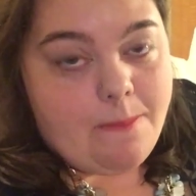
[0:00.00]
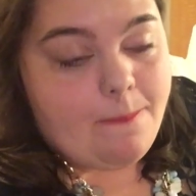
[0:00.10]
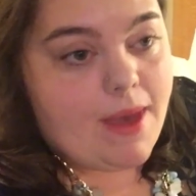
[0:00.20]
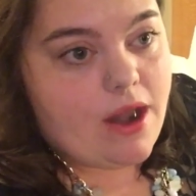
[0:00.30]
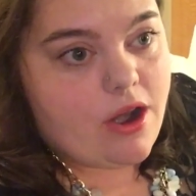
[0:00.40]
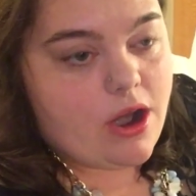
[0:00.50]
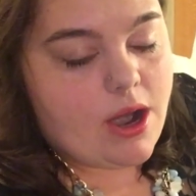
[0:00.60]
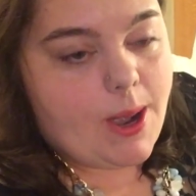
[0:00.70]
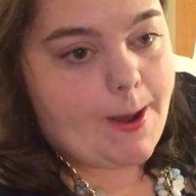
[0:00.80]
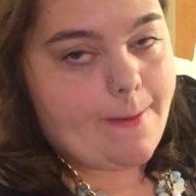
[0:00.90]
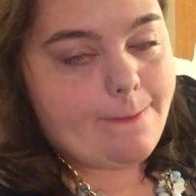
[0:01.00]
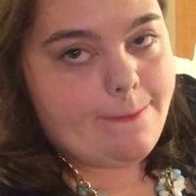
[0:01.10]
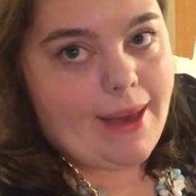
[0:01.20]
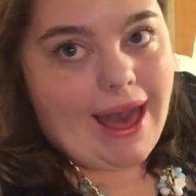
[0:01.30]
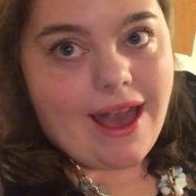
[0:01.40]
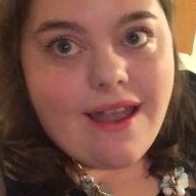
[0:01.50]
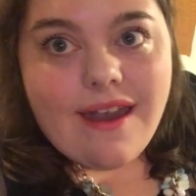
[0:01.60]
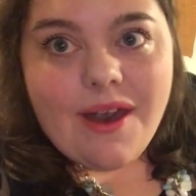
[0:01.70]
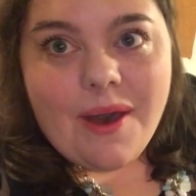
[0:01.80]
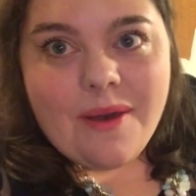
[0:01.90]
I met her
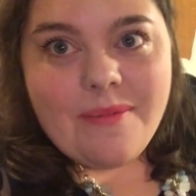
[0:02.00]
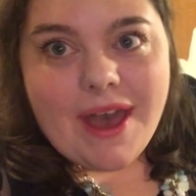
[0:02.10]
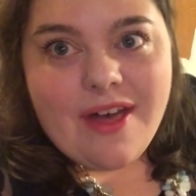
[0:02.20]
back up